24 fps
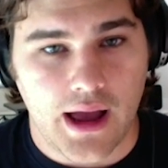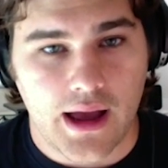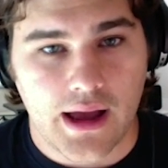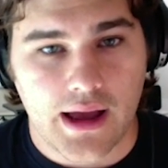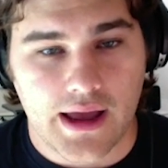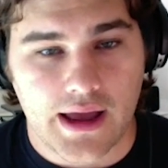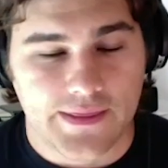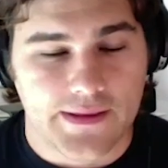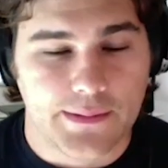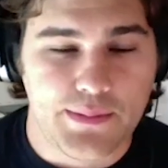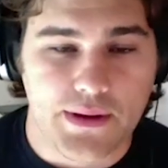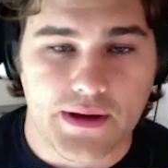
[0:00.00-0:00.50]

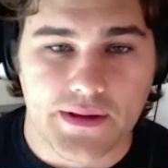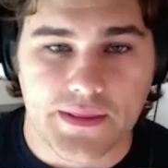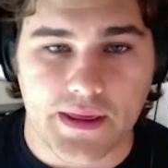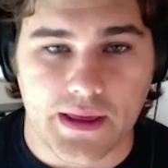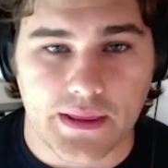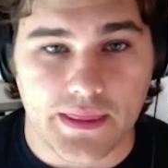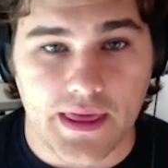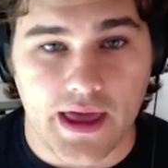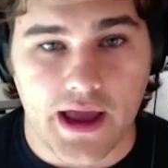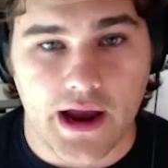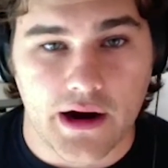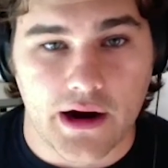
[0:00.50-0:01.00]
and the big
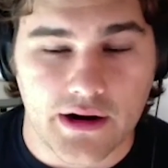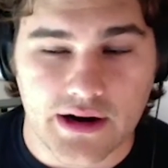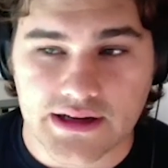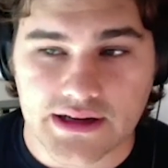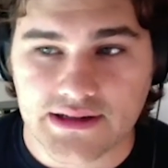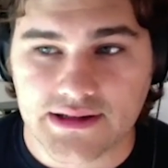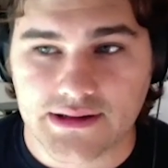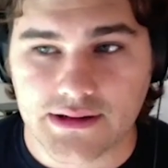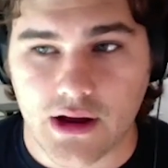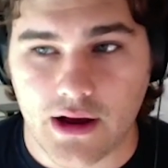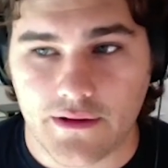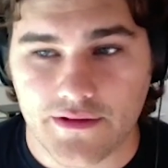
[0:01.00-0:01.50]
thing there
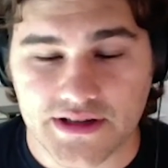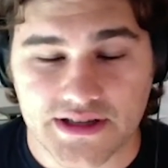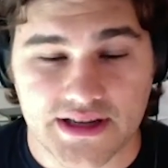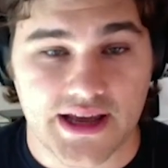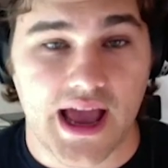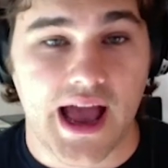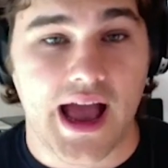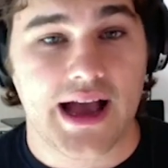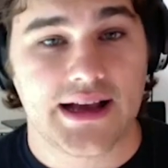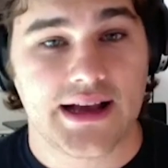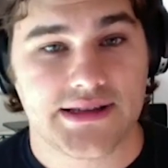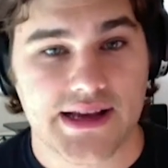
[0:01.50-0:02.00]
is obviously
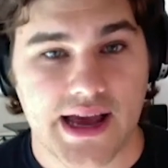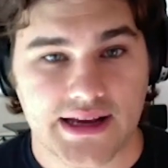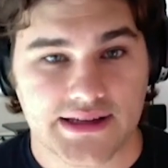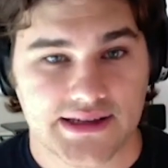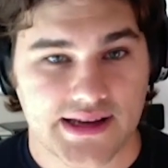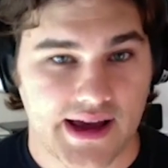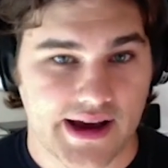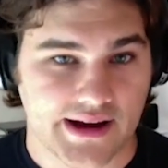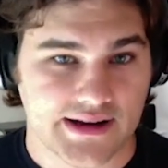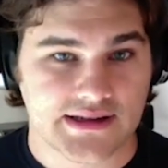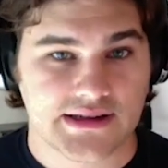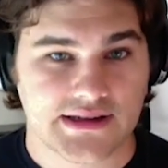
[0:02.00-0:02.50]
as
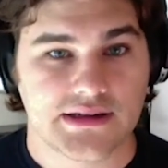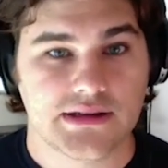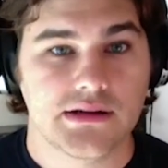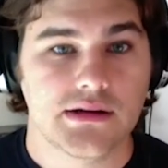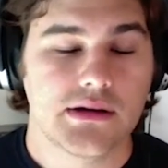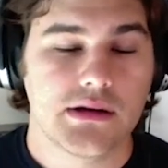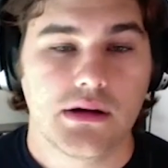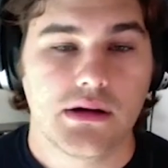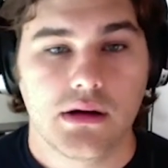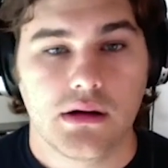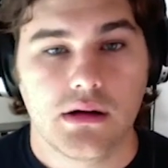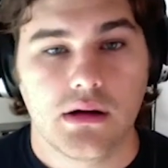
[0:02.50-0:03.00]
SX
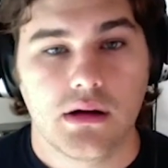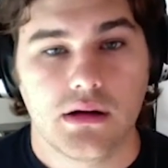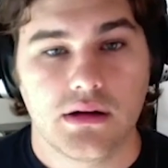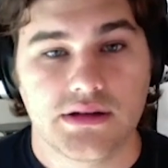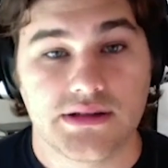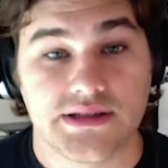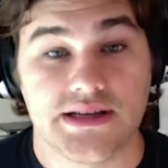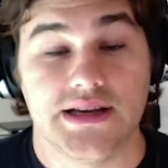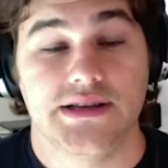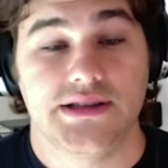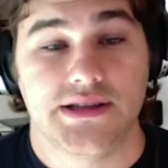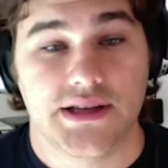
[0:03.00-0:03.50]

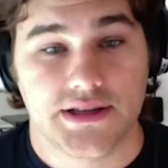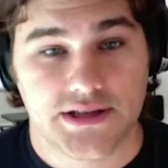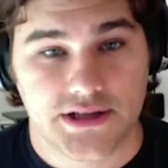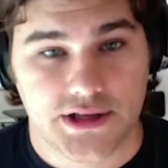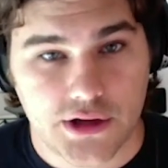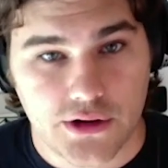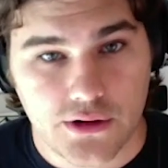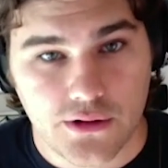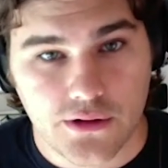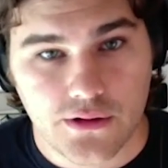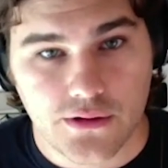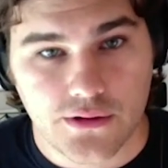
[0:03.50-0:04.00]
sees
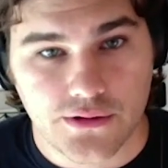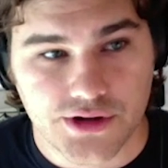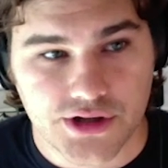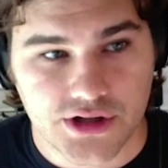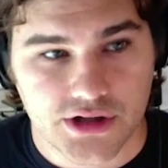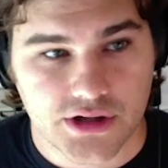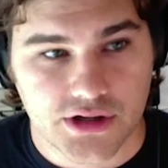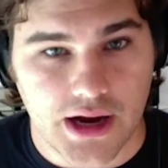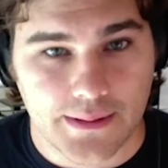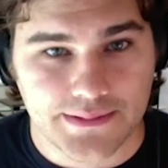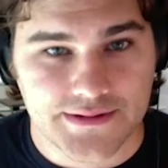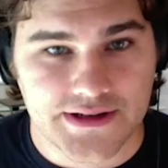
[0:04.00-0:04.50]
this
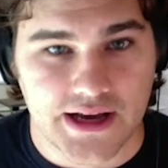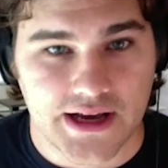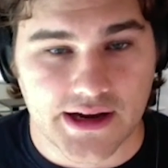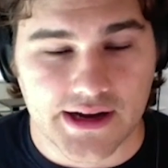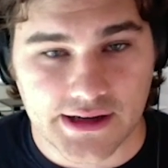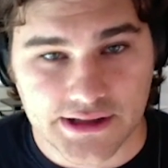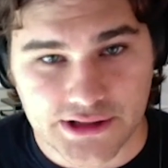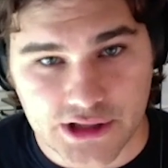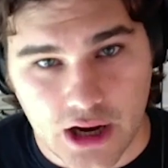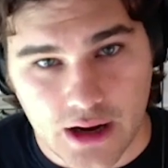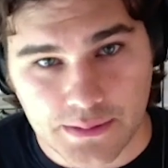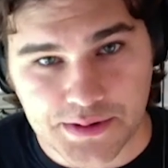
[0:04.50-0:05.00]
huge uptick in
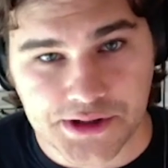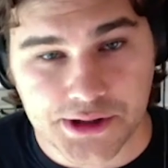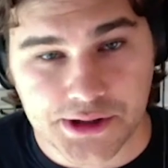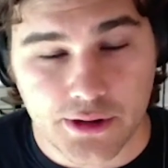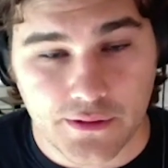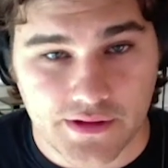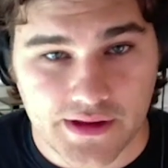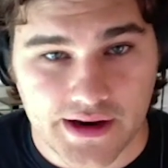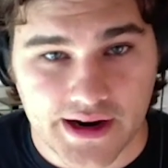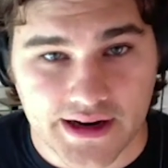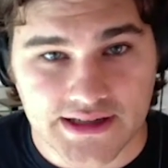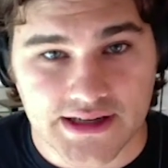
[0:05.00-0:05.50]
adoption
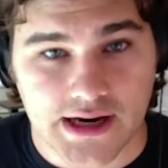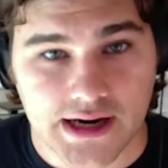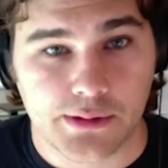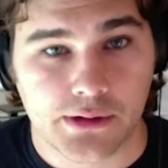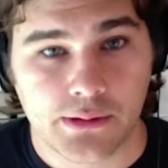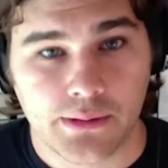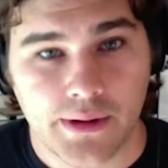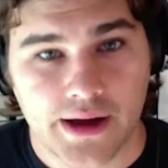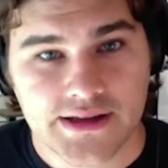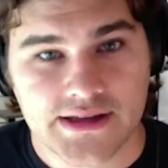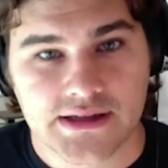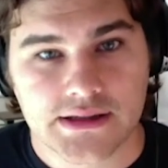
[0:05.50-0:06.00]
over the next couple
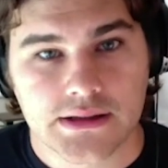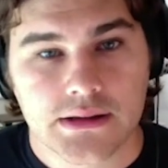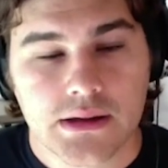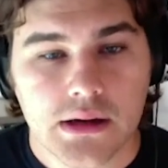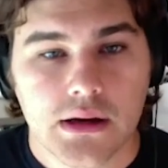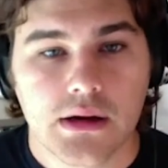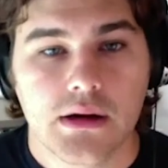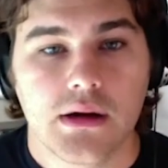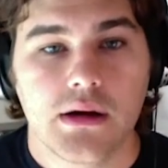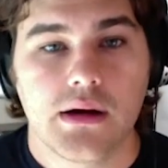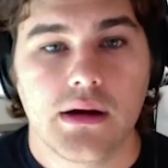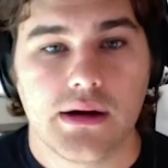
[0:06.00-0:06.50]
of months,
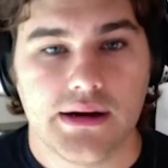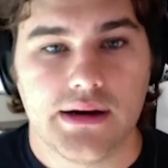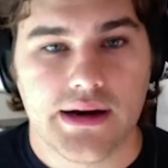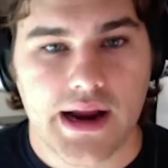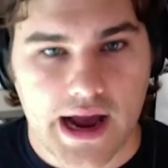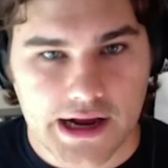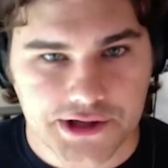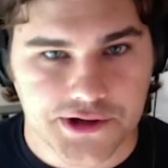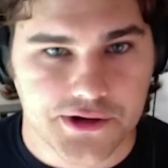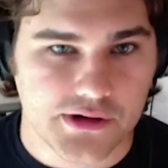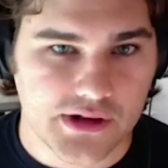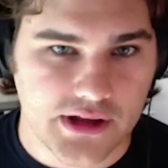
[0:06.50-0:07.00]

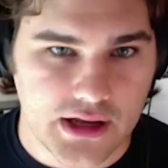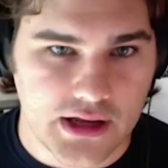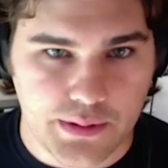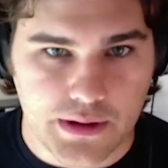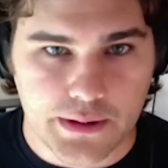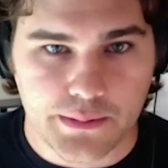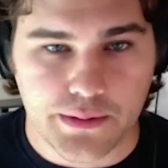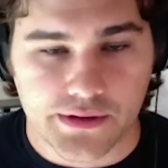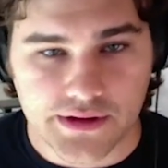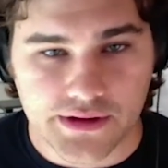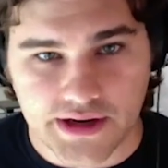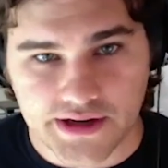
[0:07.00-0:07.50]
naturally
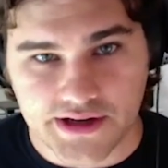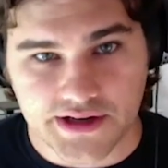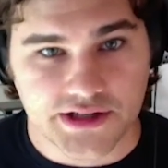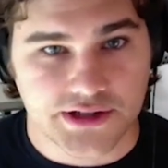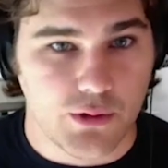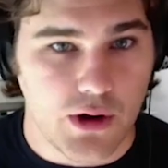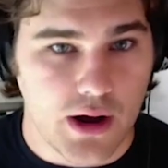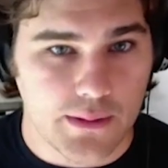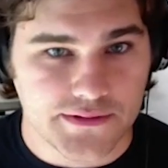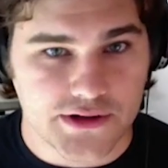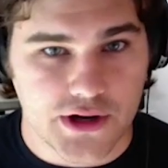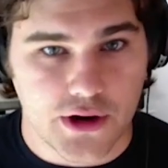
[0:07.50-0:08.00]
people need to
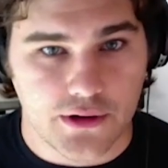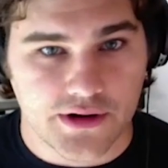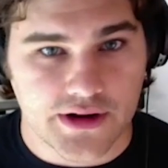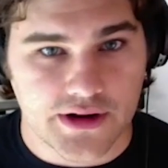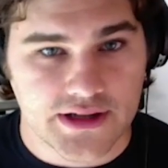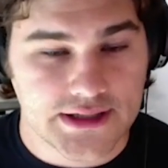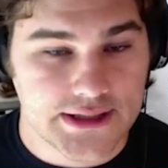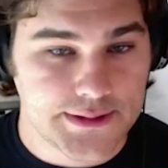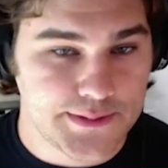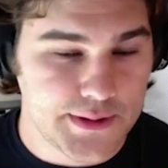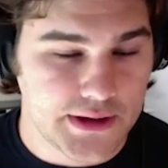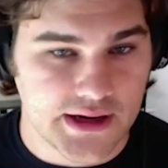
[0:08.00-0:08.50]
swap
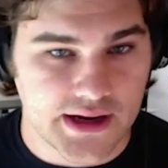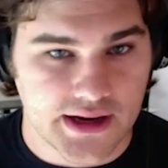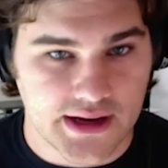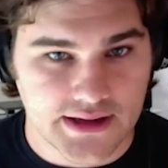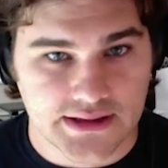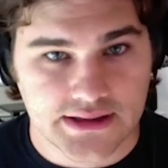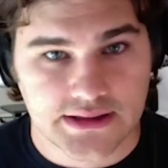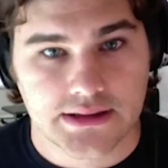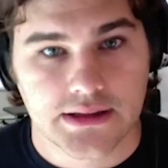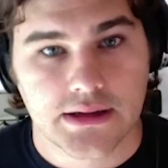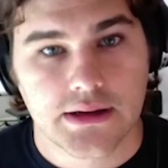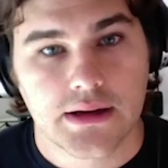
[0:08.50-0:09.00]
tokens
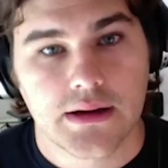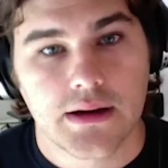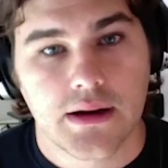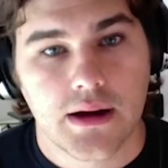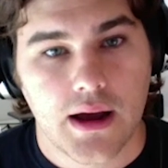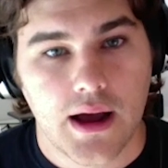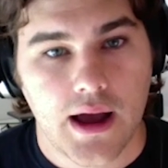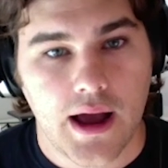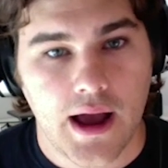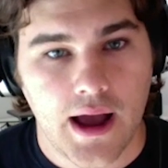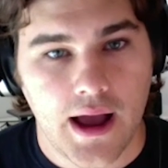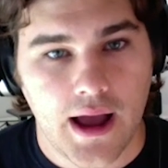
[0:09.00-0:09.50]
because
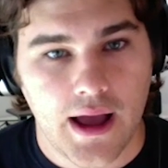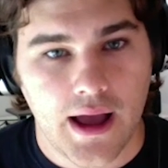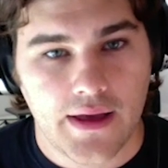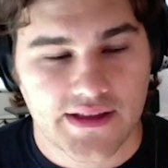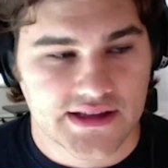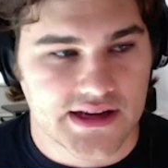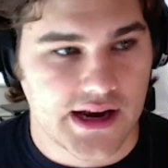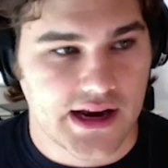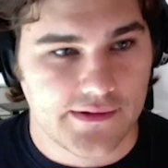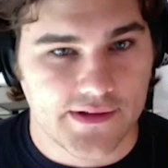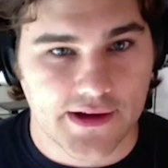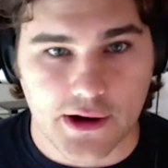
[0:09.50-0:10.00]
it's
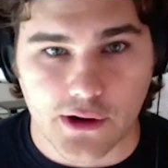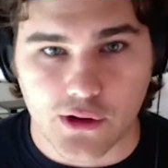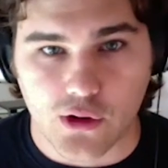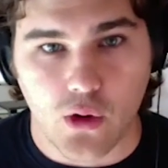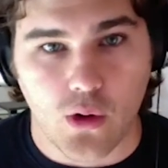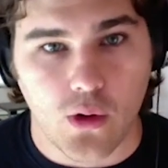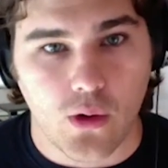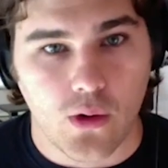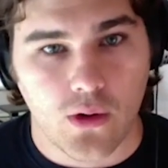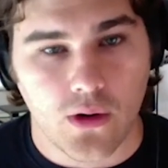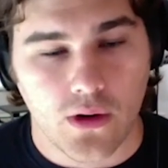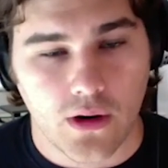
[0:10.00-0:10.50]
kind of like a
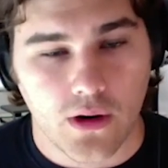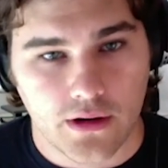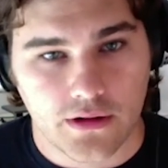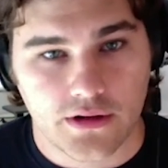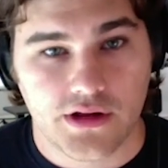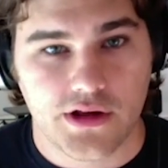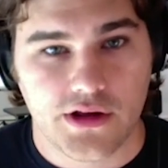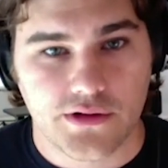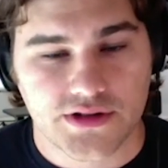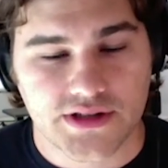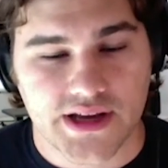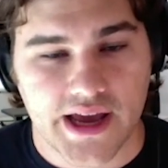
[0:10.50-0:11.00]
core
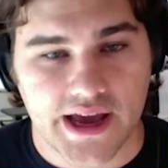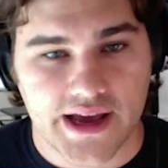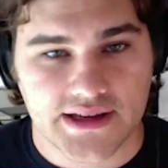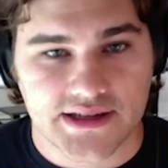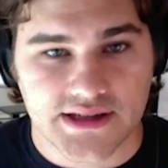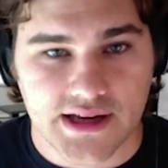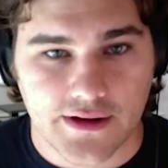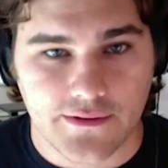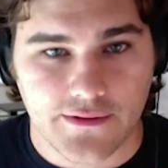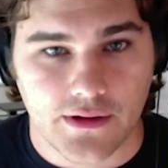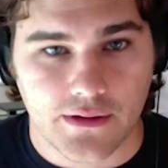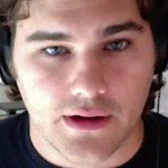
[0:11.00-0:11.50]
use case
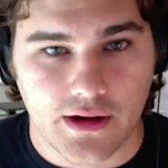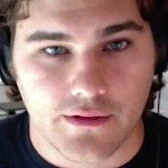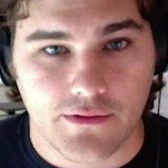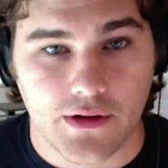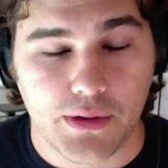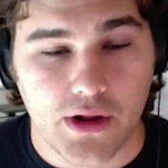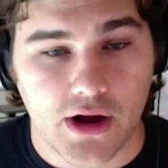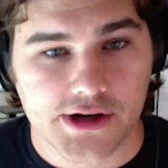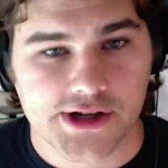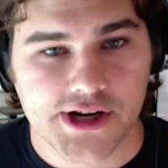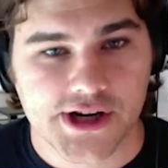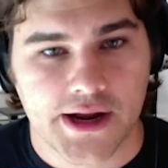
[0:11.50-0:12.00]
of a
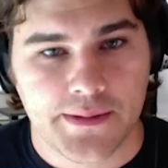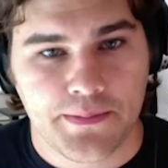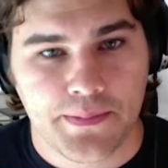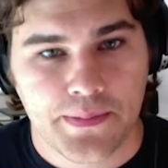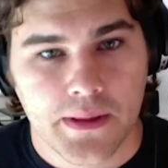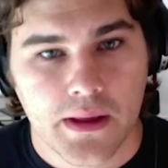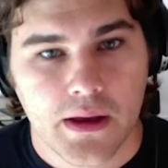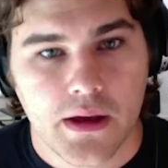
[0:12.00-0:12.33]
blockchain.